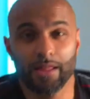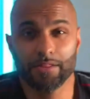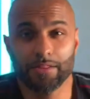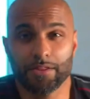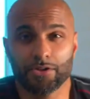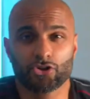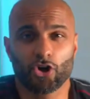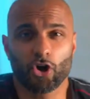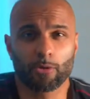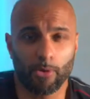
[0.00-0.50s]
they
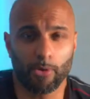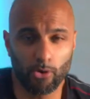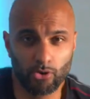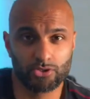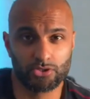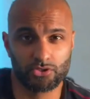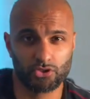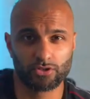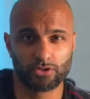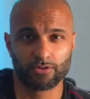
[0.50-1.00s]
talk about
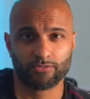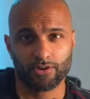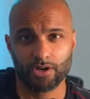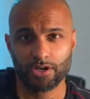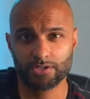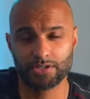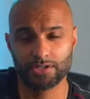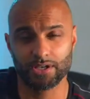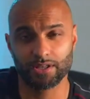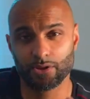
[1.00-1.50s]
Husser's
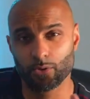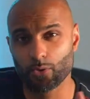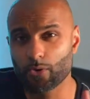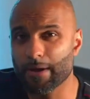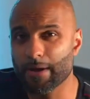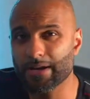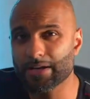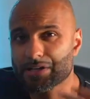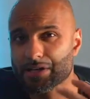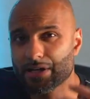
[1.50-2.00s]
University, and there were
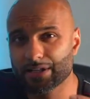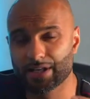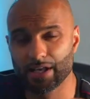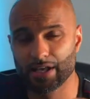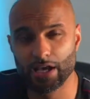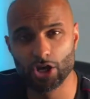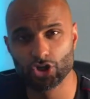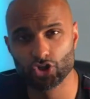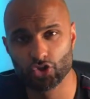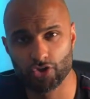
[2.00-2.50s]
many
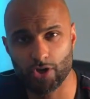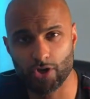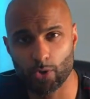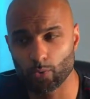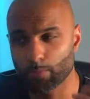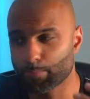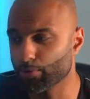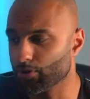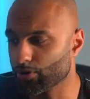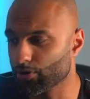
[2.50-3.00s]
allegations that
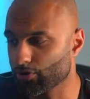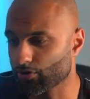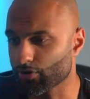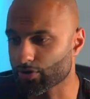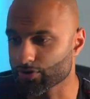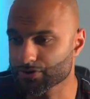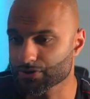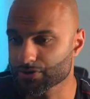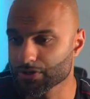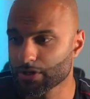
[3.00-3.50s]
were put
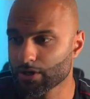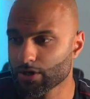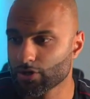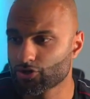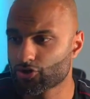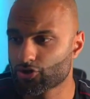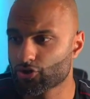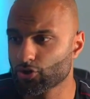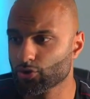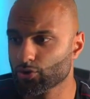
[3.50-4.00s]
across
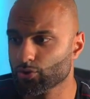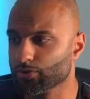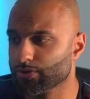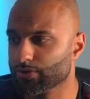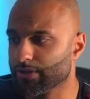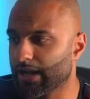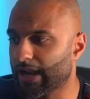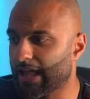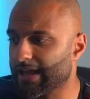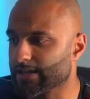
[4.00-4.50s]
to
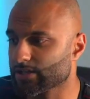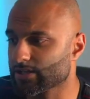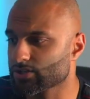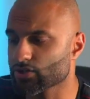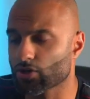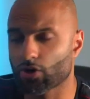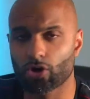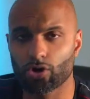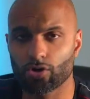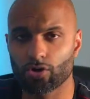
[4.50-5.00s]
the
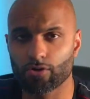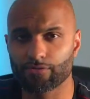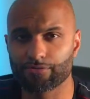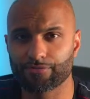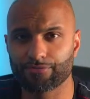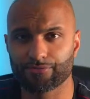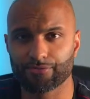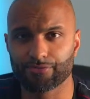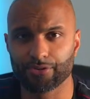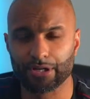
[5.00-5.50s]
likes of
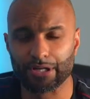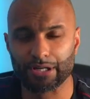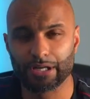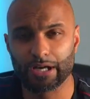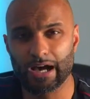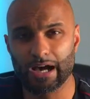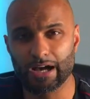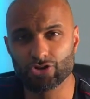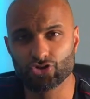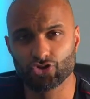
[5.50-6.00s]

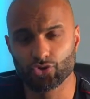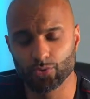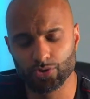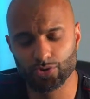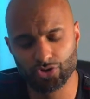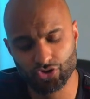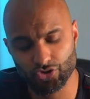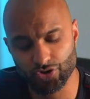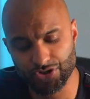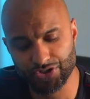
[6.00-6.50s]
Andrew
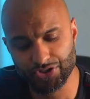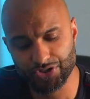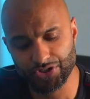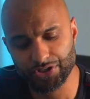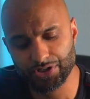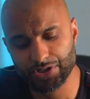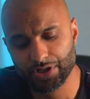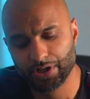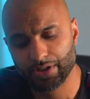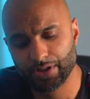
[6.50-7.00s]
and
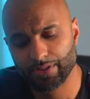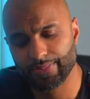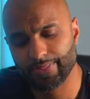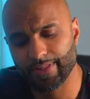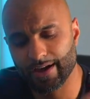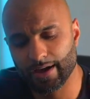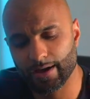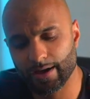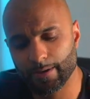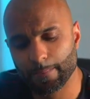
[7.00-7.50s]
Tristan
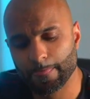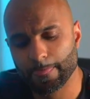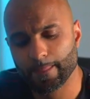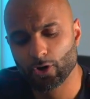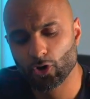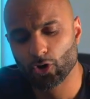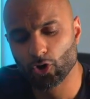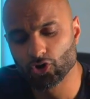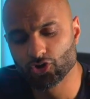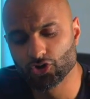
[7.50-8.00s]
that
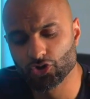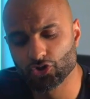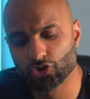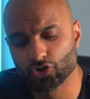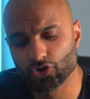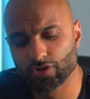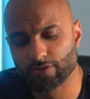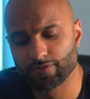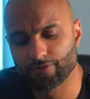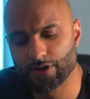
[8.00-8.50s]
Husser's
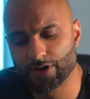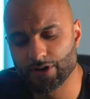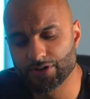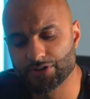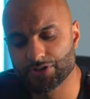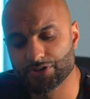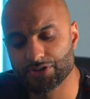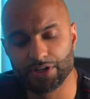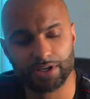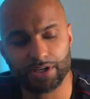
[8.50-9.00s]

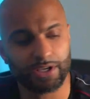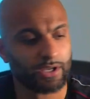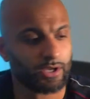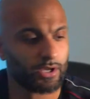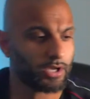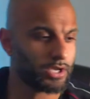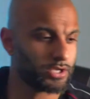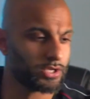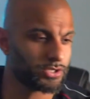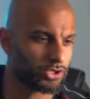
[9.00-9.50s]
University
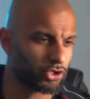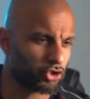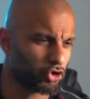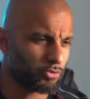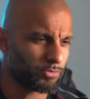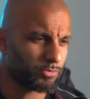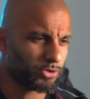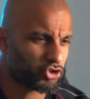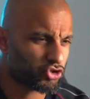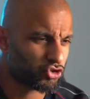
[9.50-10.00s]
is a
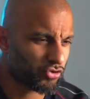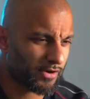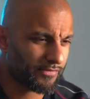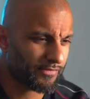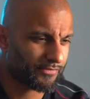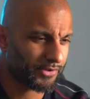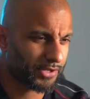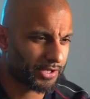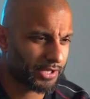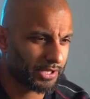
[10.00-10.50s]
human
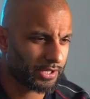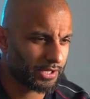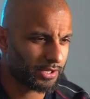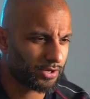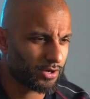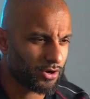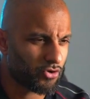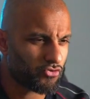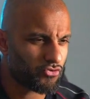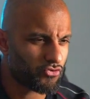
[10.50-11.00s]
trafficking
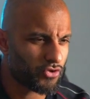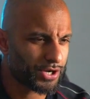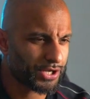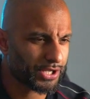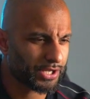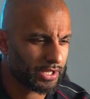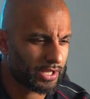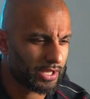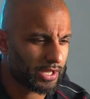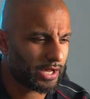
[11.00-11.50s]

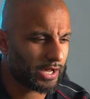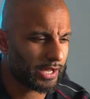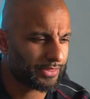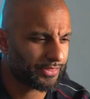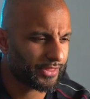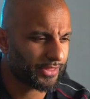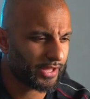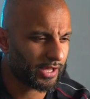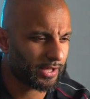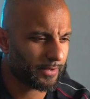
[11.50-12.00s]
ring,
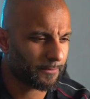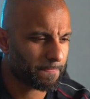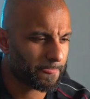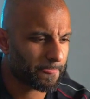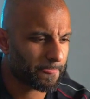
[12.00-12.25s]
and that